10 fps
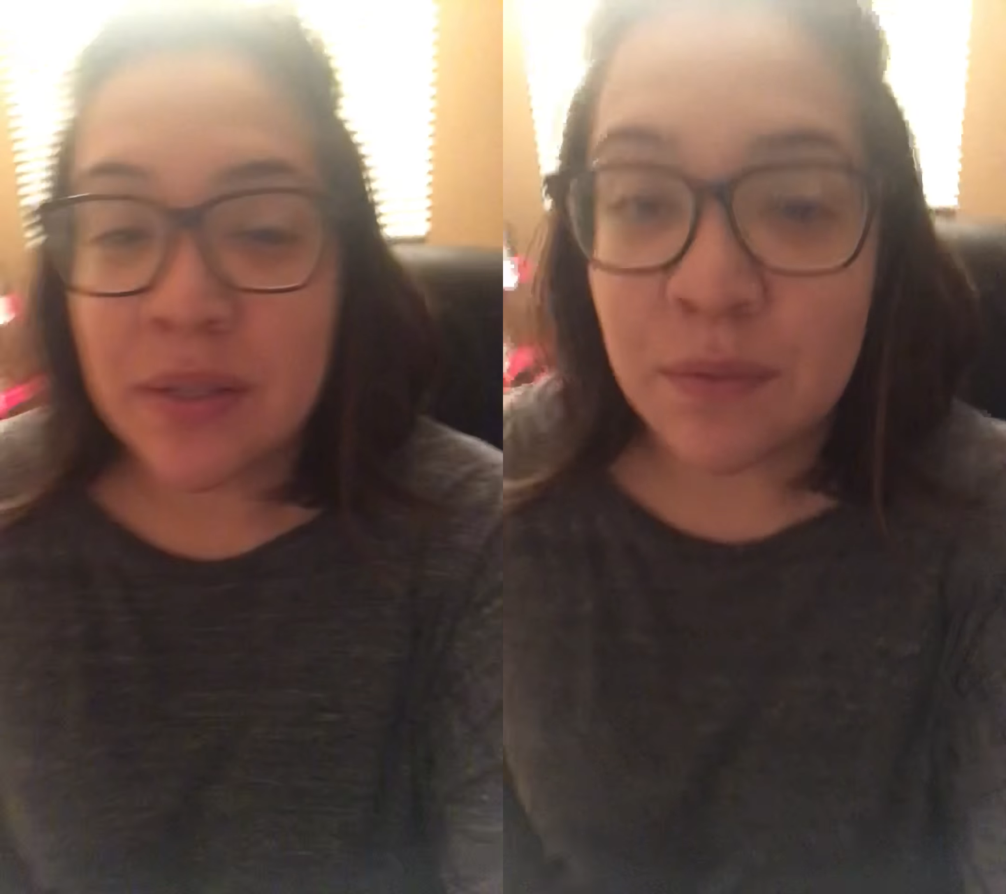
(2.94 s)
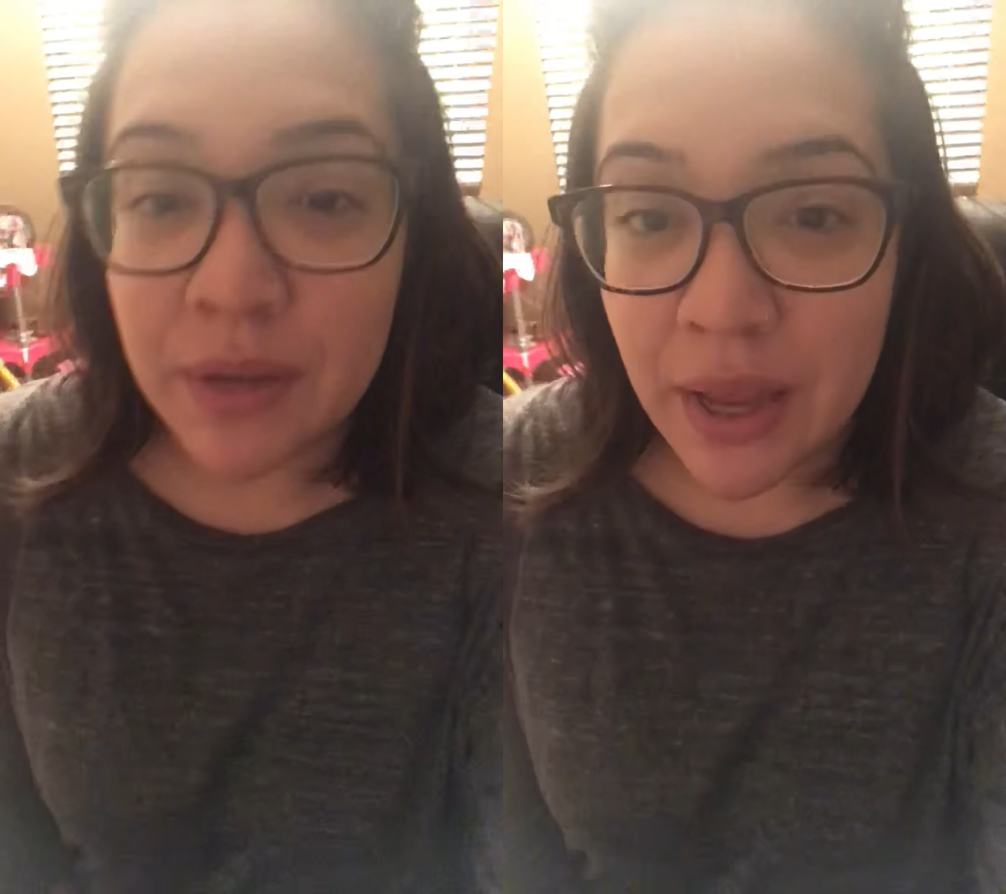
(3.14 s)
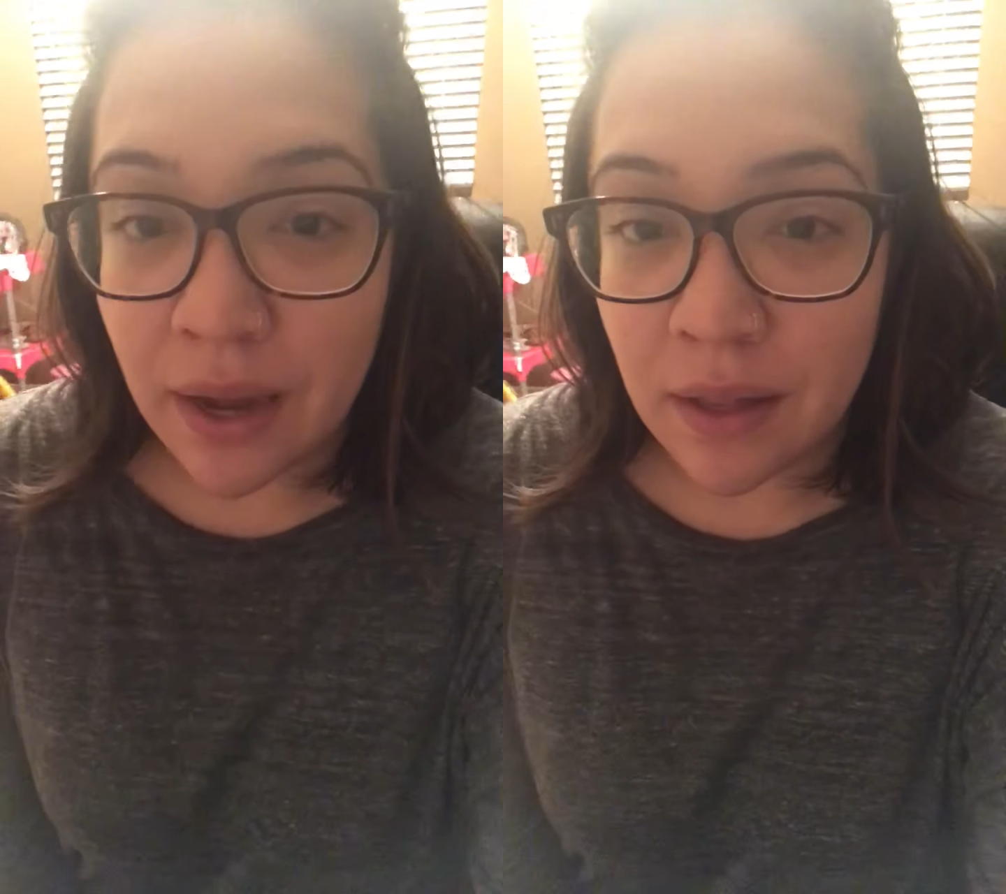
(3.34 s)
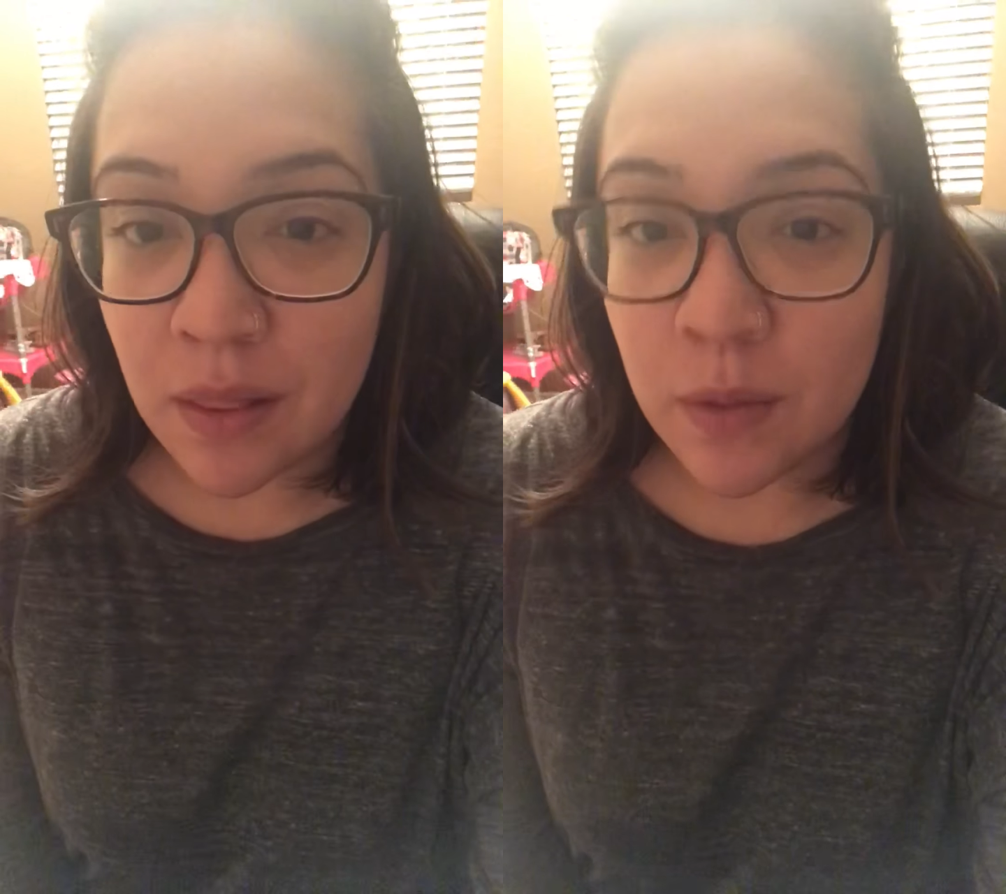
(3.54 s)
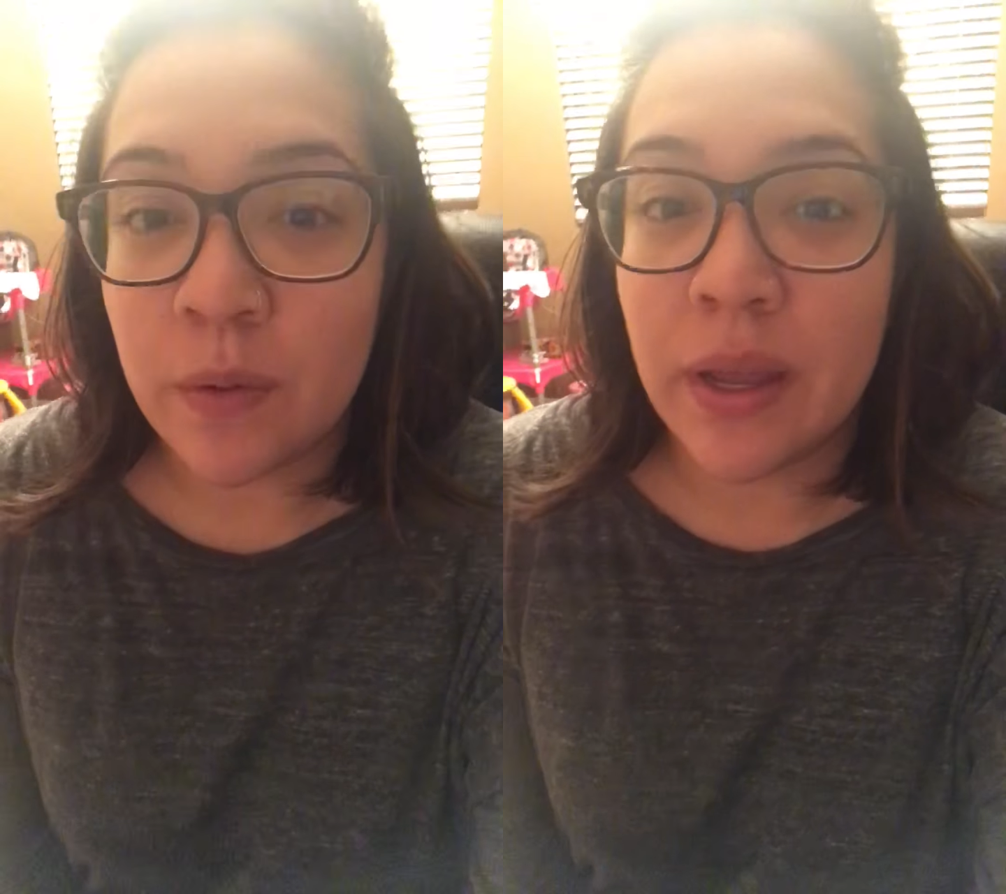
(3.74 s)

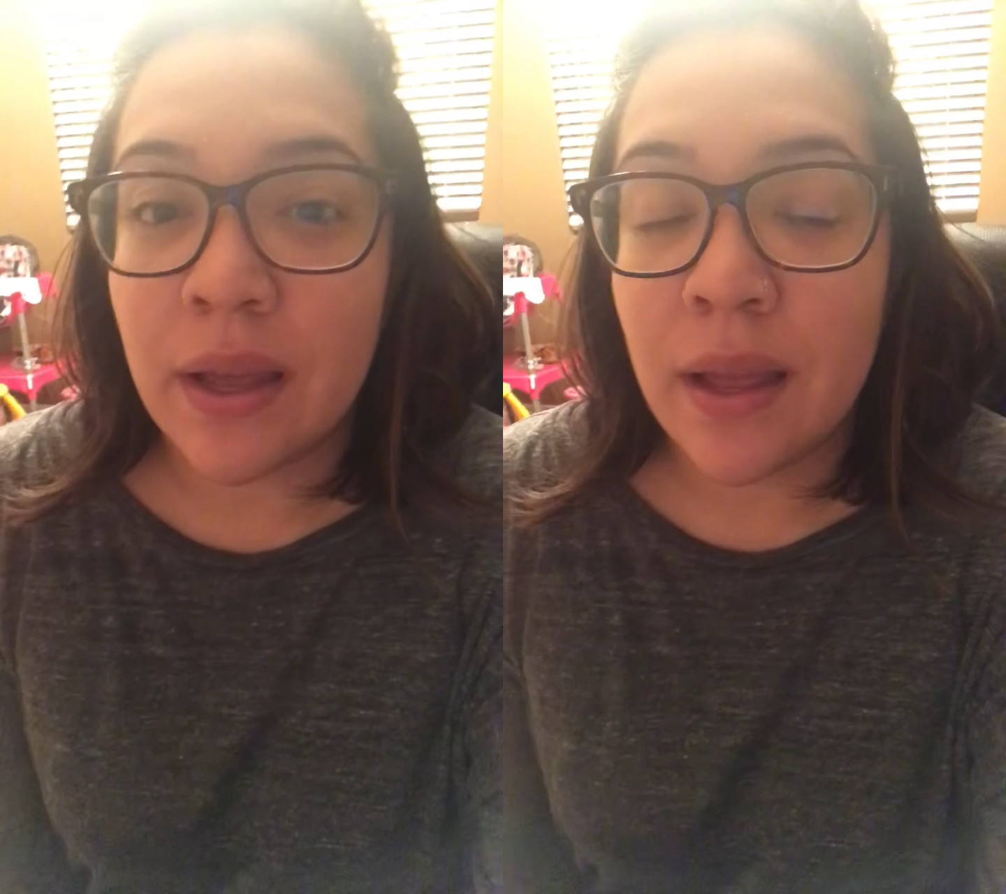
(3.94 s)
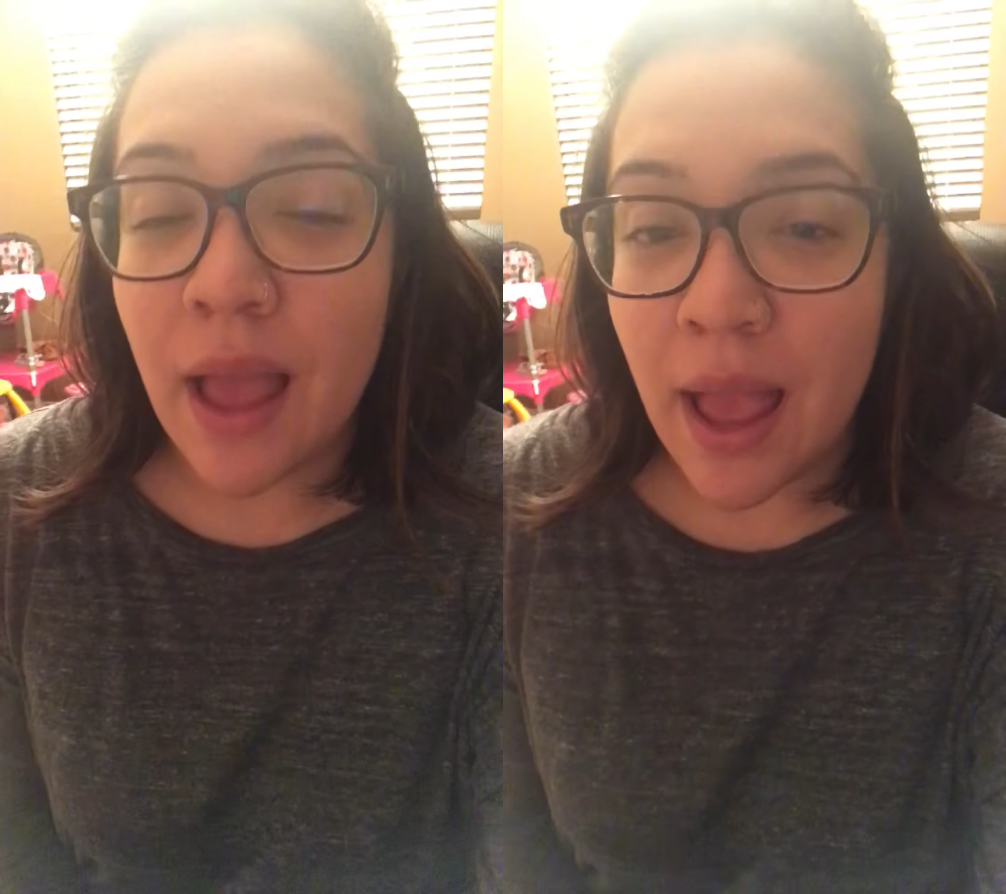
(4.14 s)
Rihanna Luna,